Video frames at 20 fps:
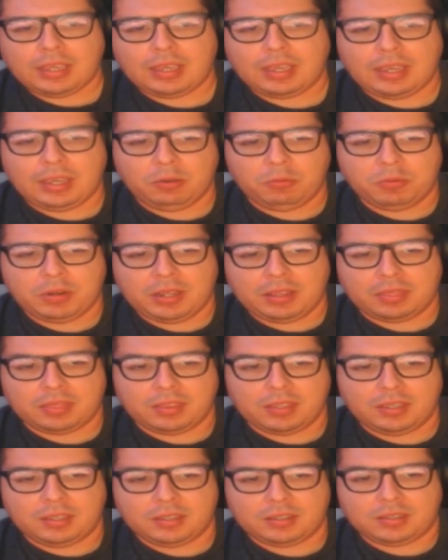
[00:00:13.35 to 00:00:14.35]
and what I
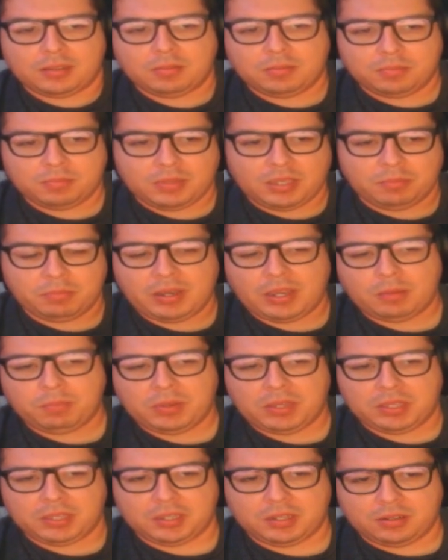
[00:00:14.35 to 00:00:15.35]
think, in my
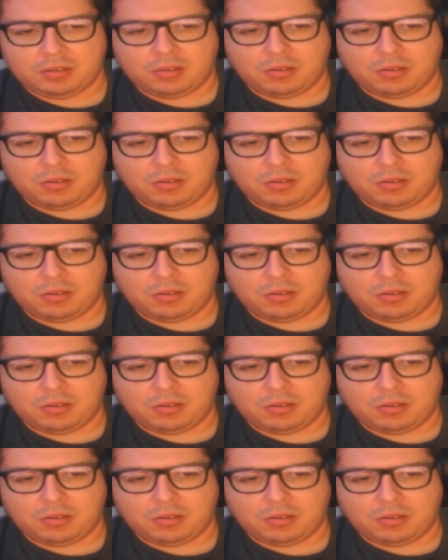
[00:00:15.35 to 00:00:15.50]
opinion,